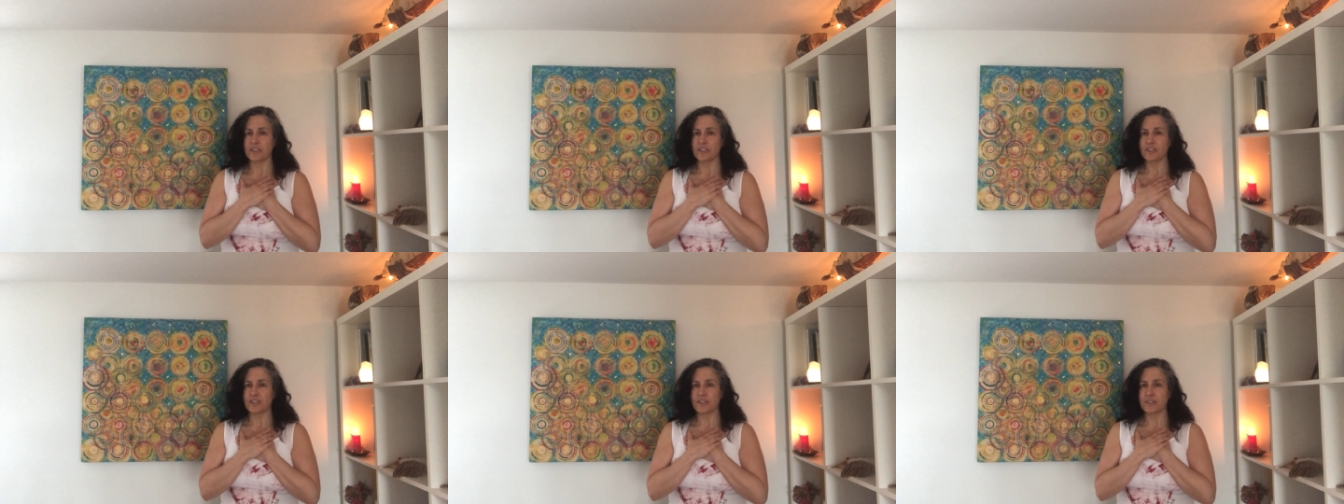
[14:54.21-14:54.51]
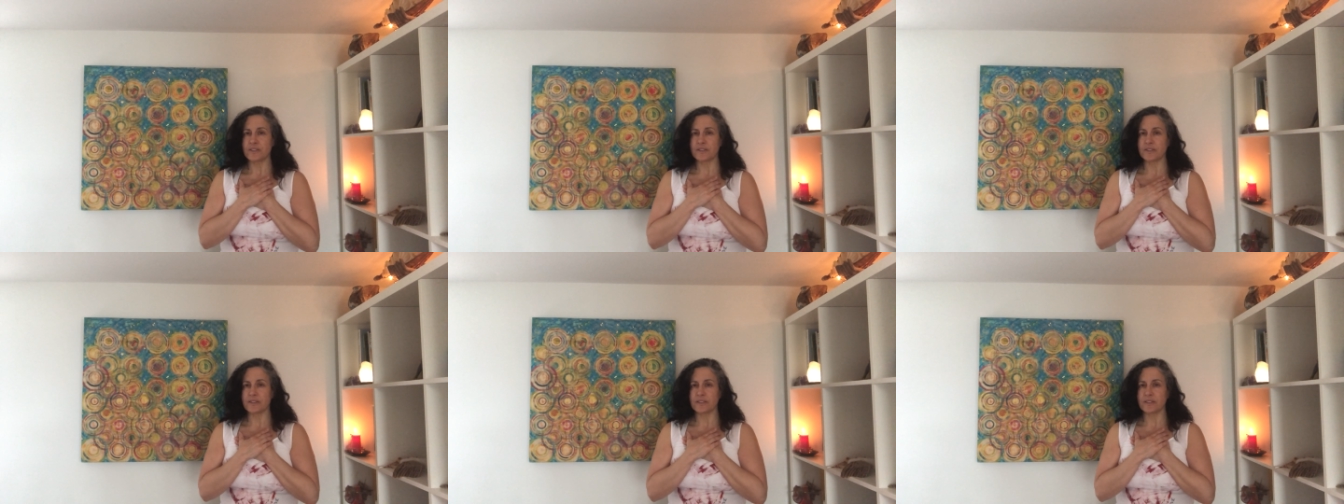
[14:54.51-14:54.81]

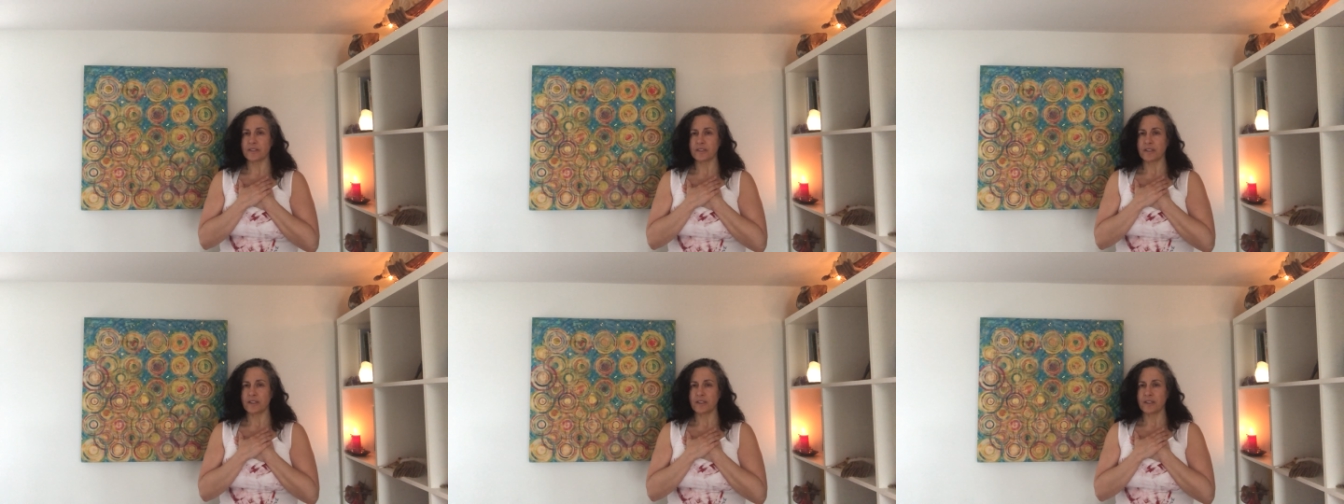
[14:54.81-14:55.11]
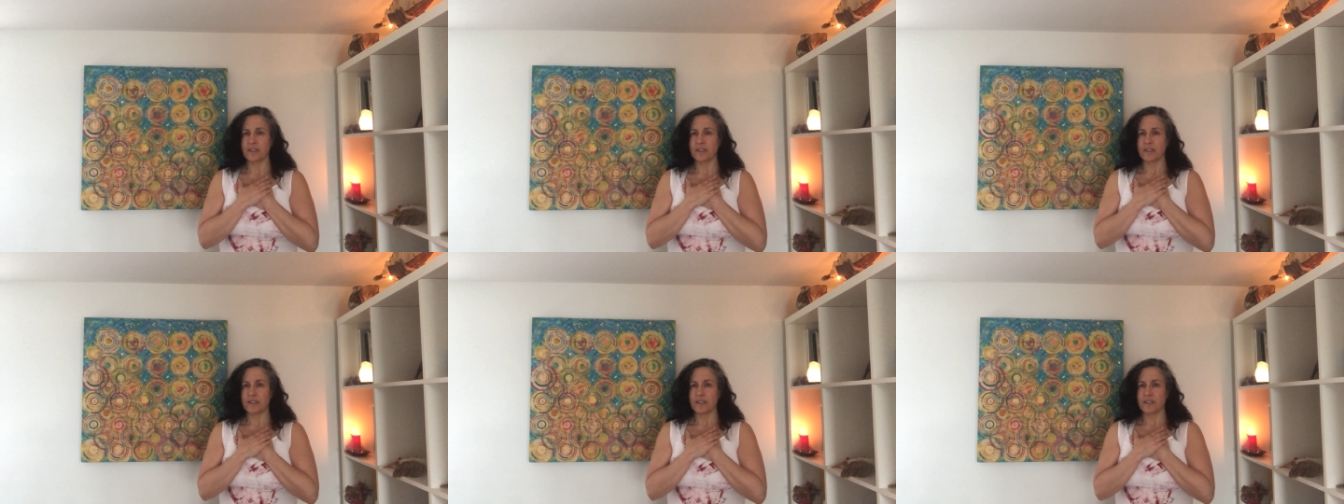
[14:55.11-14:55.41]
Just
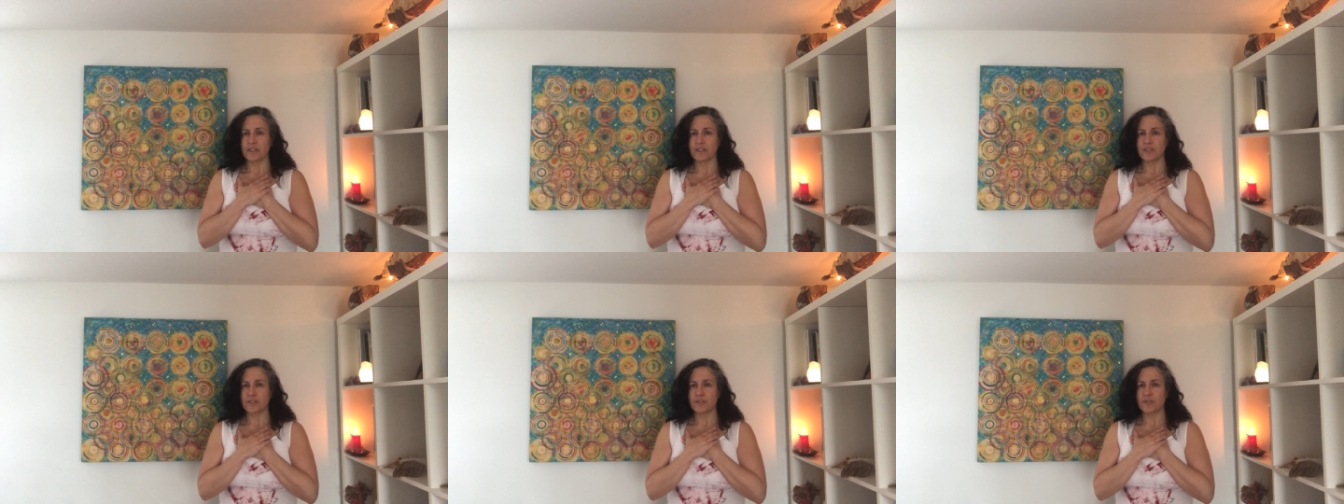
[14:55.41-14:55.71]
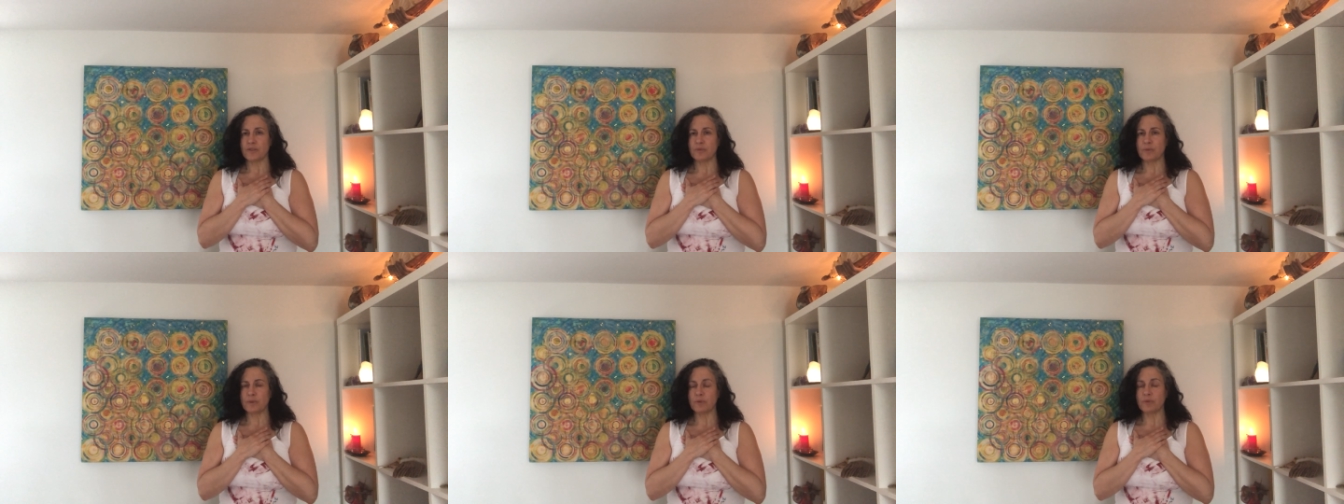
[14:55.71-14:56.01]

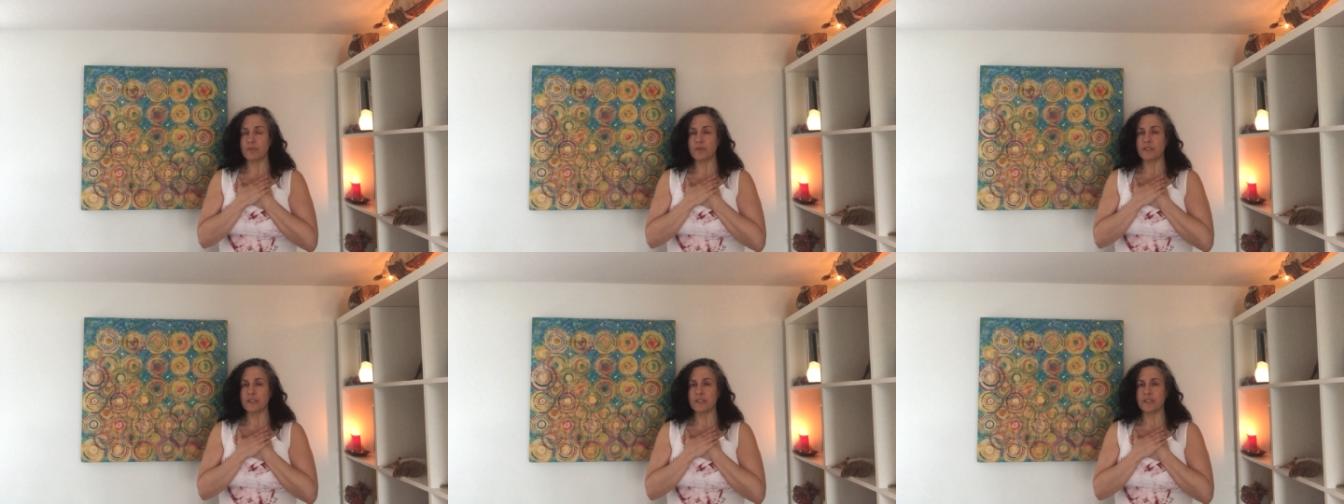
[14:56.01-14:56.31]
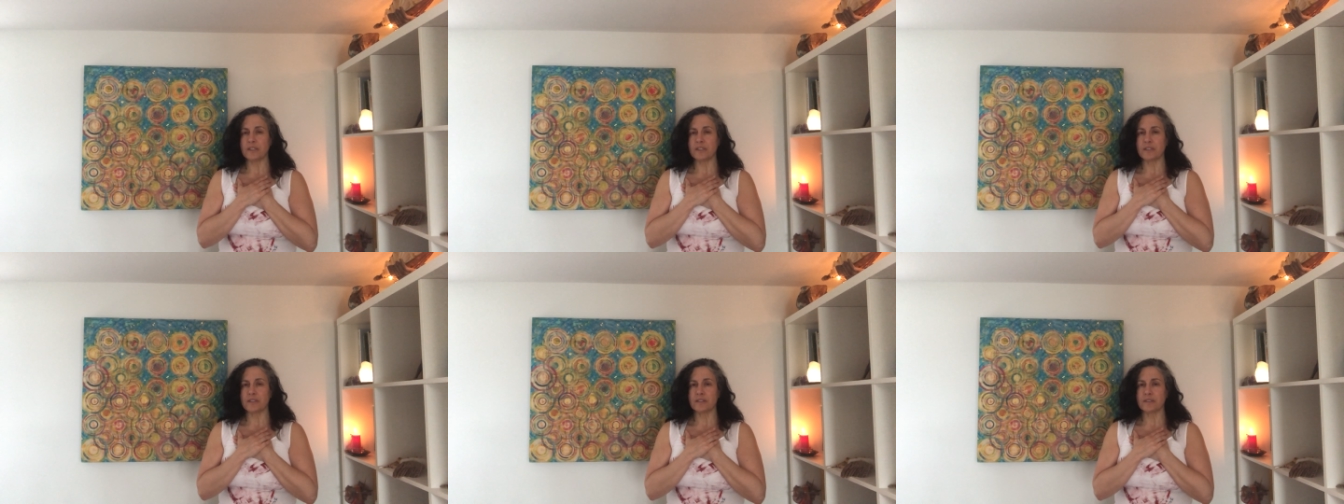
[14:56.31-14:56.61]
to be
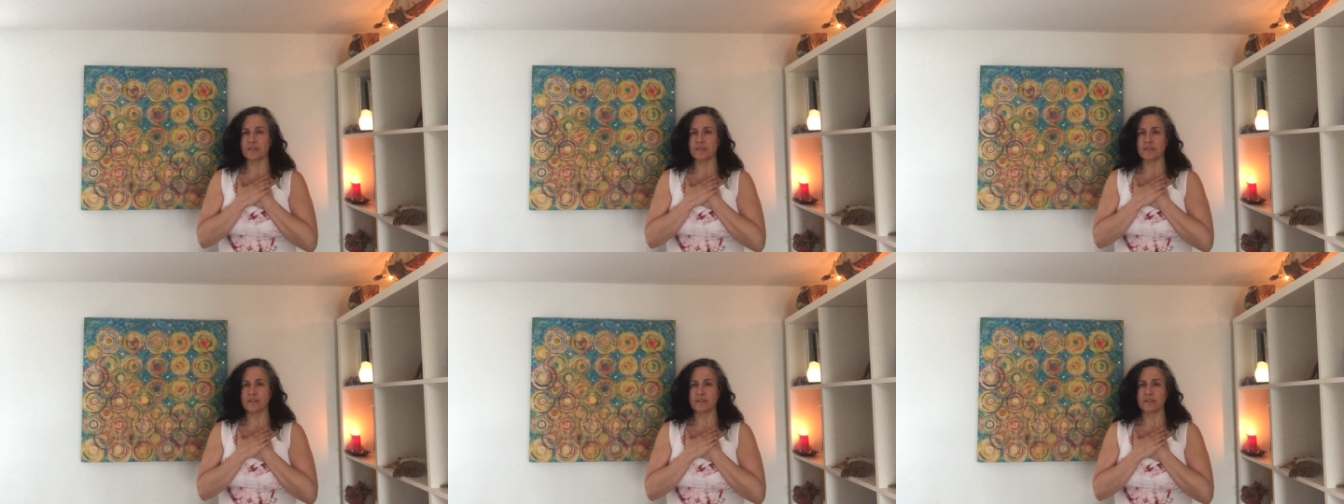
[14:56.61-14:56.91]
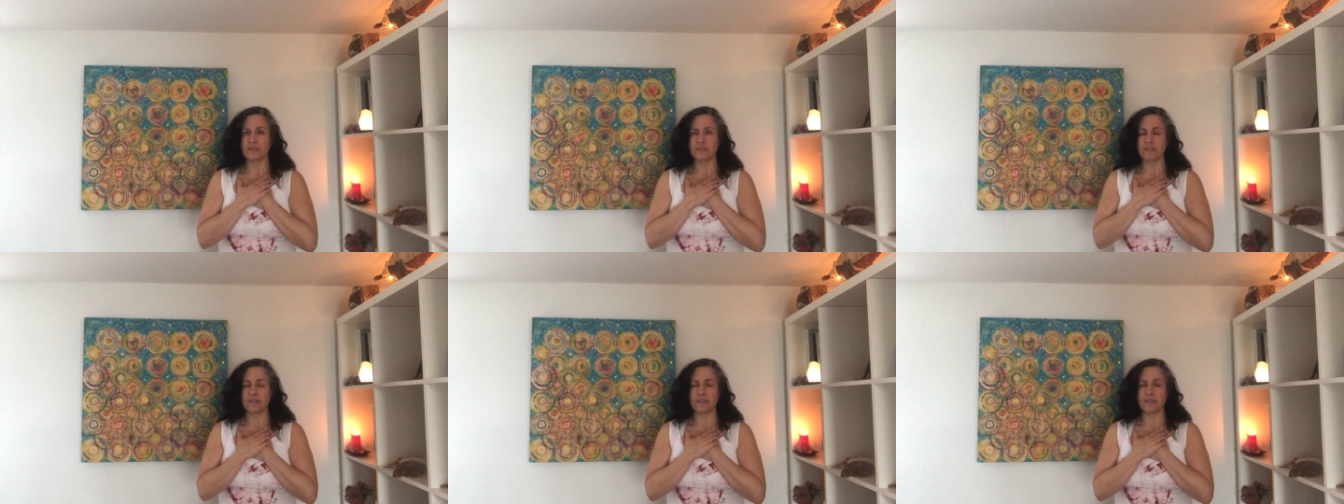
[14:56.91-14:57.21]
reading
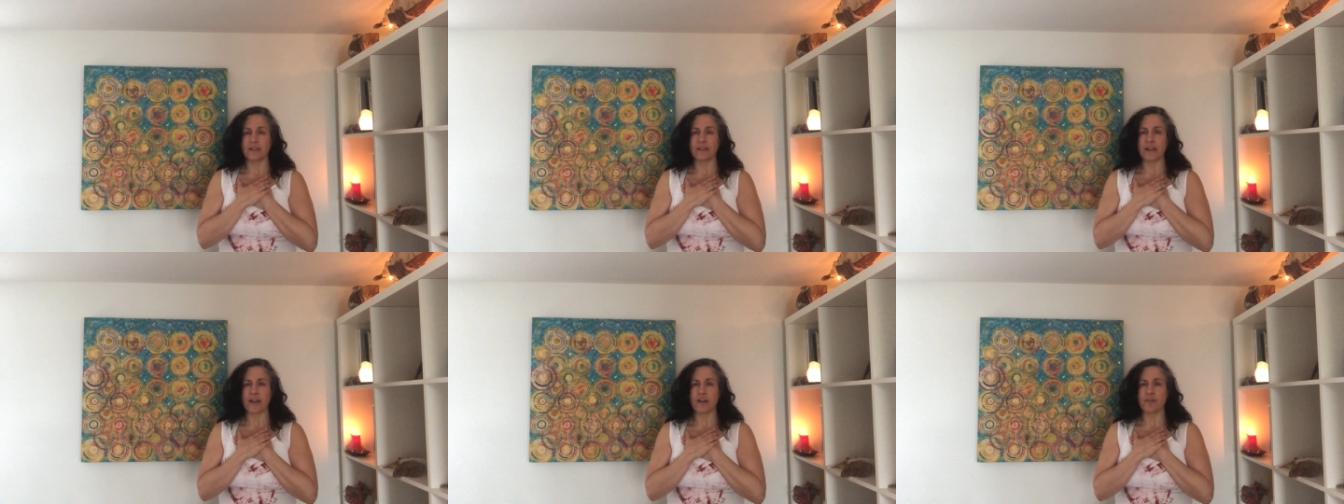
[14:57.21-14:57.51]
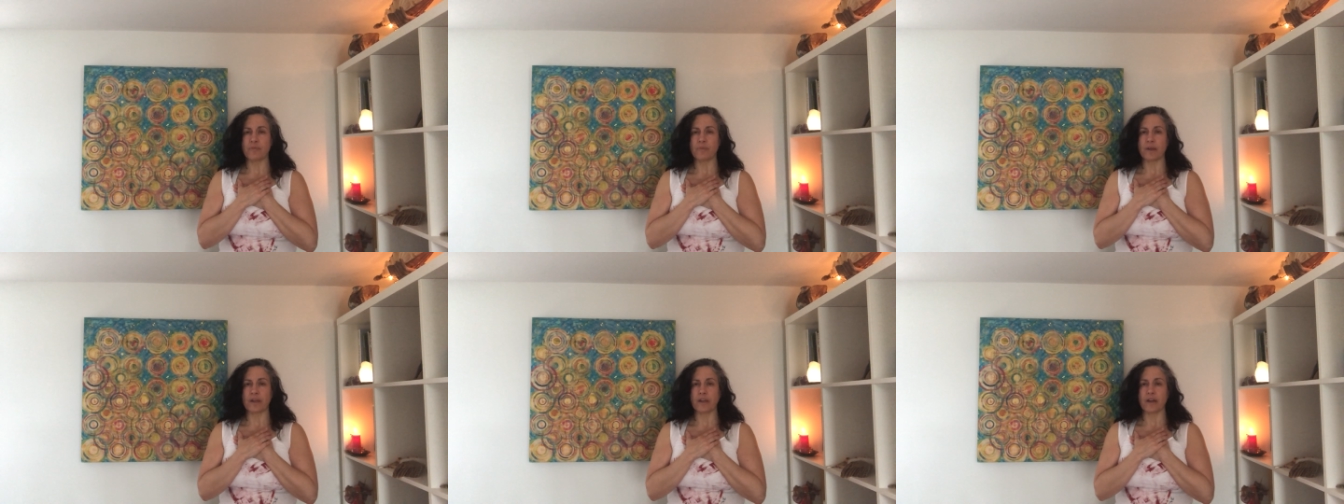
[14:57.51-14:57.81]
and allow
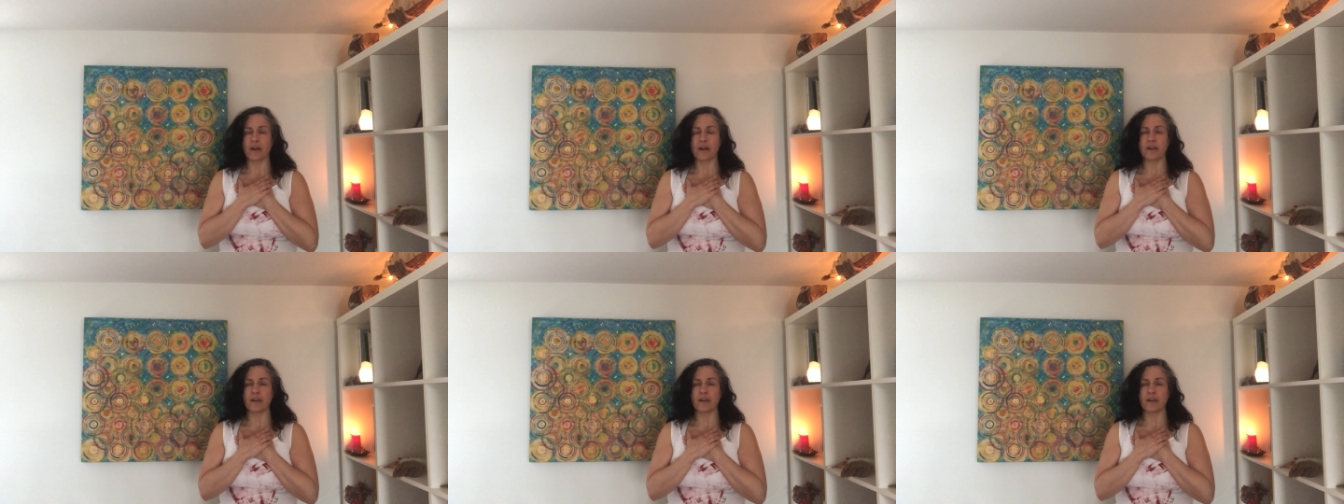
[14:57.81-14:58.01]
my